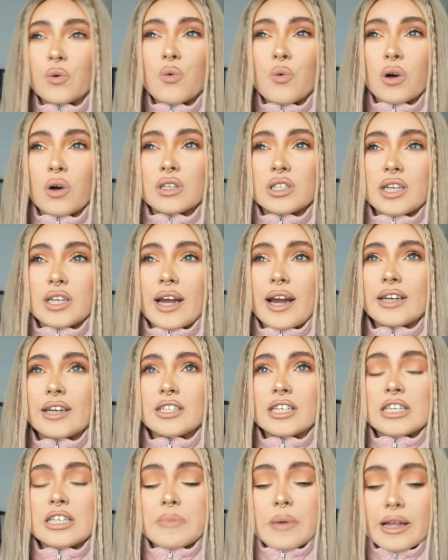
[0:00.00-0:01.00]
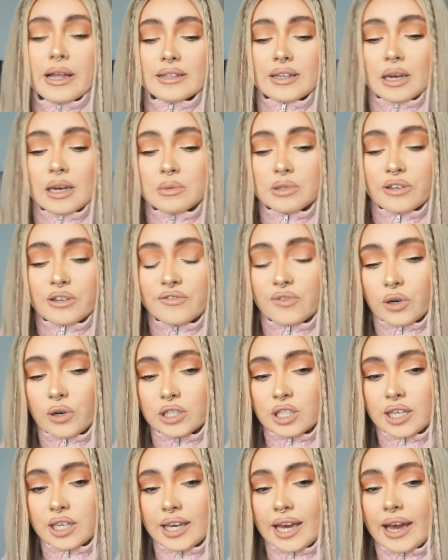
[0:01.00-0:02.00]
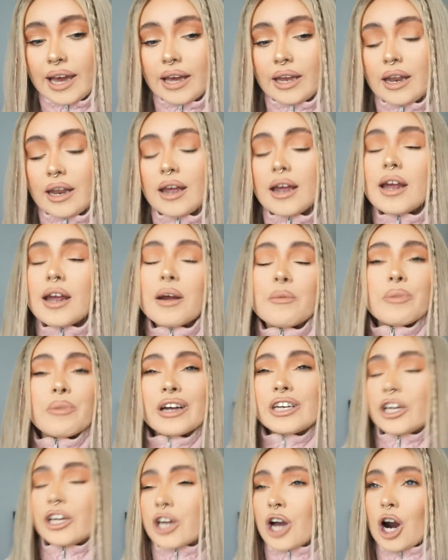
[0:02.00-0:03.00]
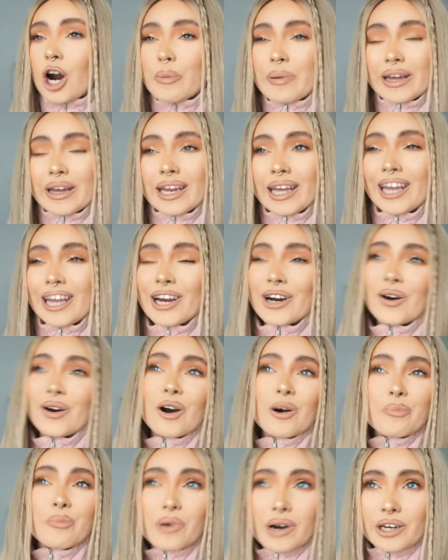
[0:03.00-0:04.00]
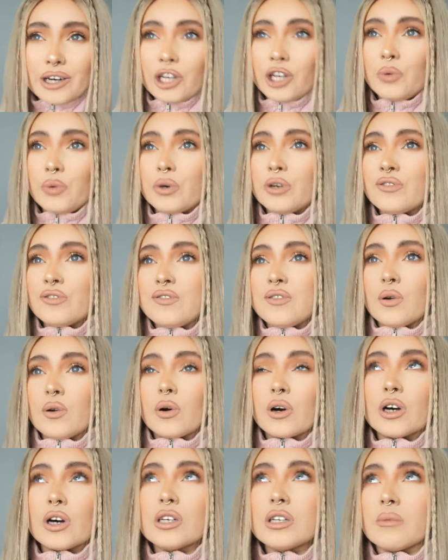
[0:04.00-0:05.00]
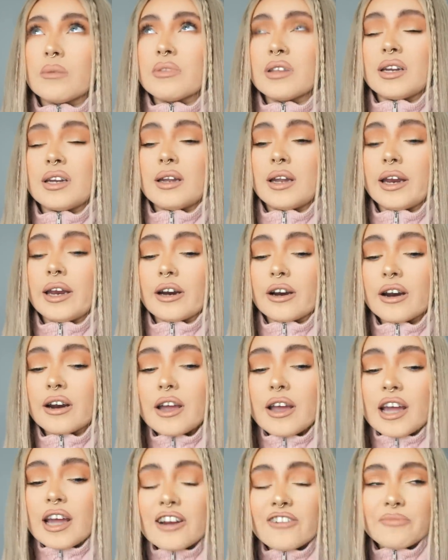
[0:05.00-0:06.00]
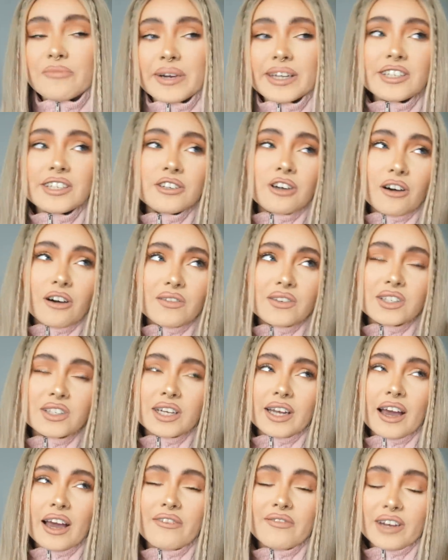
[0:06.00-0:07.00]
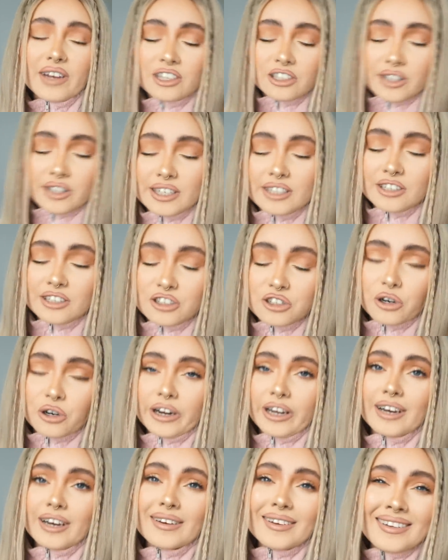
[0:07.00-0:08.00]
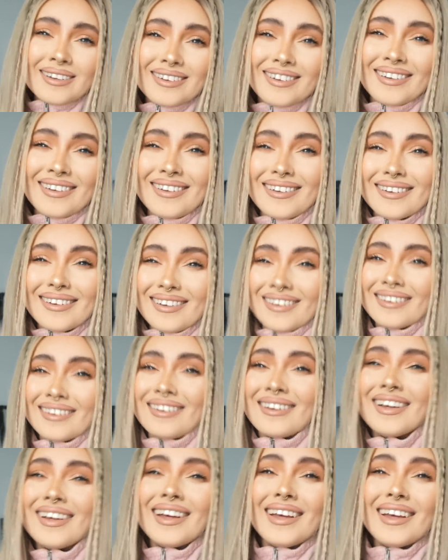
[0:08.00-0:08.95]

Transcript: want to actually spend an absolute fortune getting brand new carpet in here or brand new wood floor or something in here for me to obviously eventually destroy it.